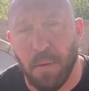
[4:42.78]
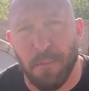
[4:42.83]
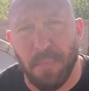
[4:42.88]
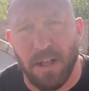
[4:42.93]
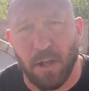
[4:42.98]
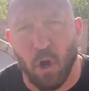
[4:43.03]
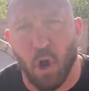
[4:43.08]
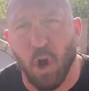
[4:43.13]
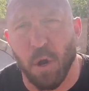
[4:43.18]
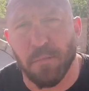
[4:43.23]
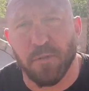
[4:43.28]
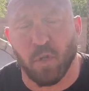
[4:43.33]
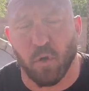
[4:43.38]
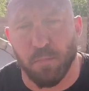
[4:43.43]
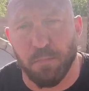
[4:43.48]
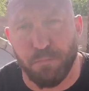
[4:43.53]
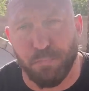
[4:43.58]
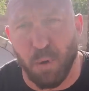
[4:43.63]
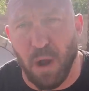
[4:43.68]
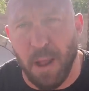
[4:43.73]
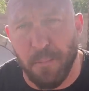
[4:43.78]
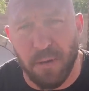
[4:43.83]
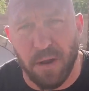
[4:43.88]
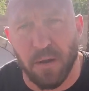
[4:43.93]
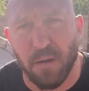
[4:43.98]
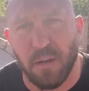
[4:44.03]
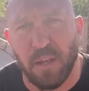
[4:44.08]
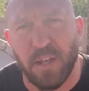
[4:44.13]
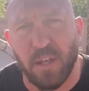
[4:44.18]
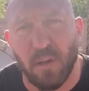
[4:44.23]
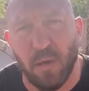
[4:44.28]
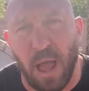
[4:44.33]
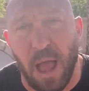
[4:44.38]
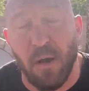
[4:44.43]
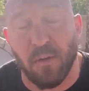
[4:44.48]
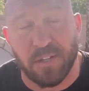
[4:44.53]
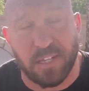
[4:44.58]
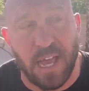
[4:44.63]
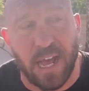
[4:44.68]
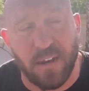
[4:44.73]
but my carbs are primarily
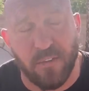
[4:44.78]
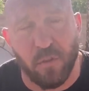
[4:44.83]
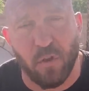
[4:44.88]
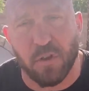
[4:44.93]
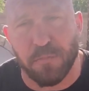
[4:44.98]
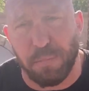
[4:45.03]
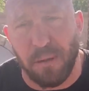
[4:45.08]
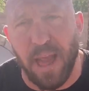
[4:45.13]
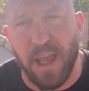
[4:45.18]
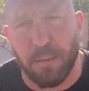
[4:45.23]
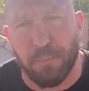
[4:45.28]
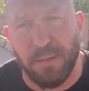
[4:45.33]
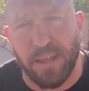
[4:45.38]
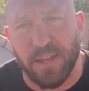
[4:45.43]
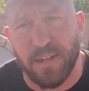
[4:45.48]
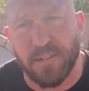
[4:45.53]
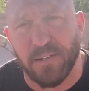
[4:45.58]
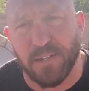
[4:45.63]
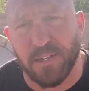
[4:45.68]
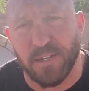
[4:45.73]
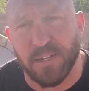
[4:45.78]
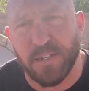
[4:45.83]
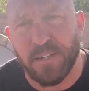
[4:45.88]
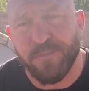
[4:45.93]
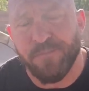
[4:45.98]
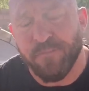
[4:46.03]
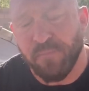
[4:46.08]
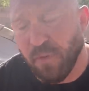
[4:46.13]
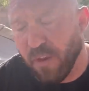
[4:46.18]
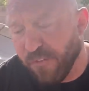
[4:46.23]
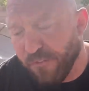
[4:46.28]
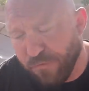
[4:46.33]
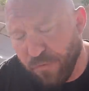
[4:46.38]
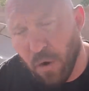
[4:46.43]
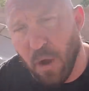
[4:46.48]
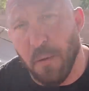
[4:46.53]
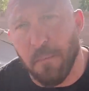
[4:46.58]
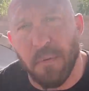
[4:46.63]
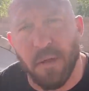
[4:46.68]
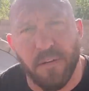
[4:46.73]
outside of those black beans
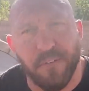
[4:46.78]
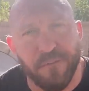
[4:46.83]
from